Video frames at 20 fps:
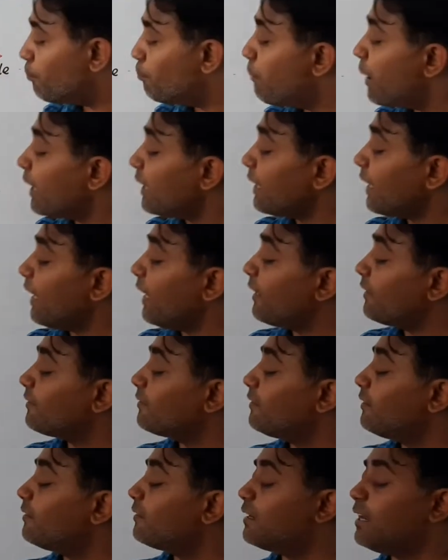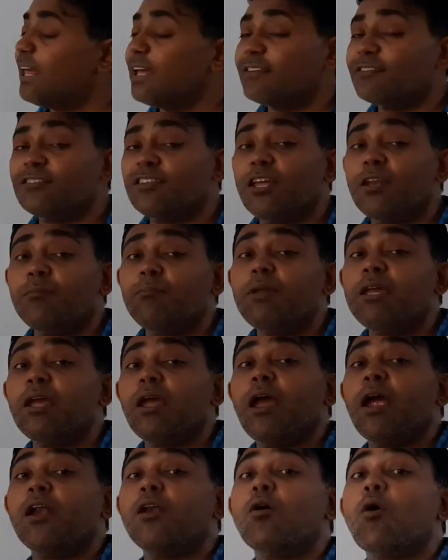but X is less than
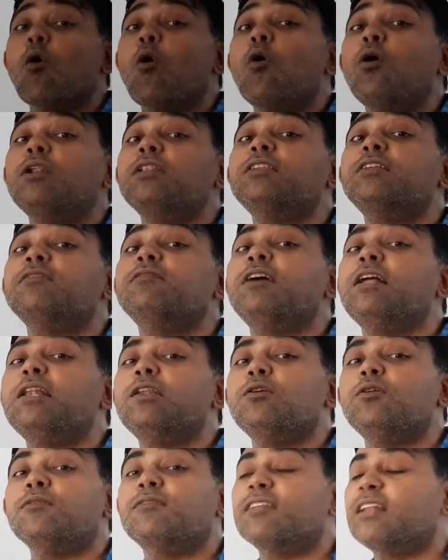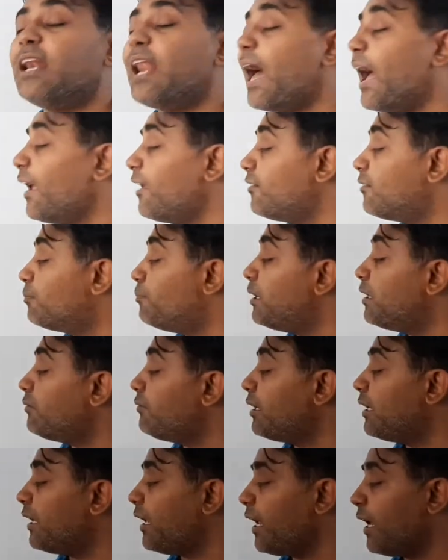B, and all the values lies
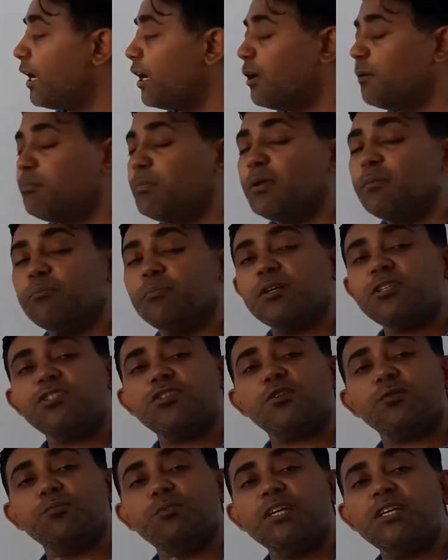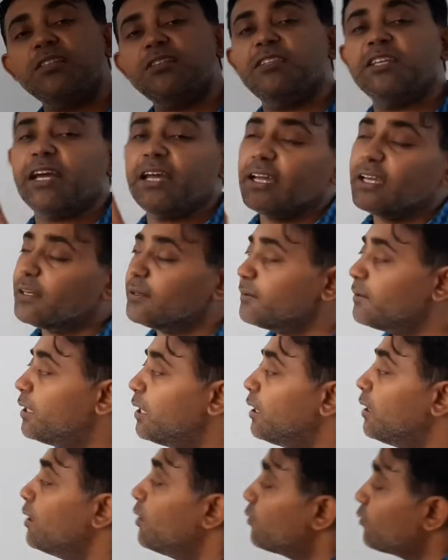between A and B must be there.
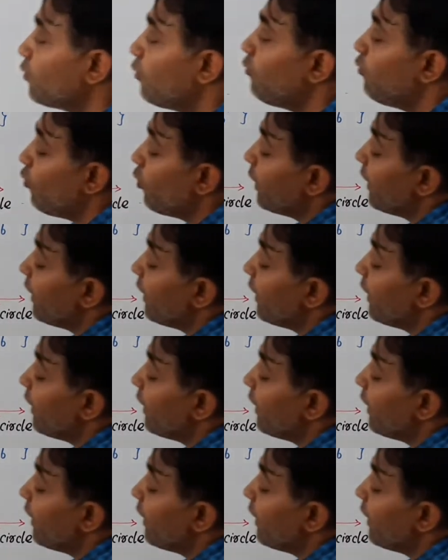So for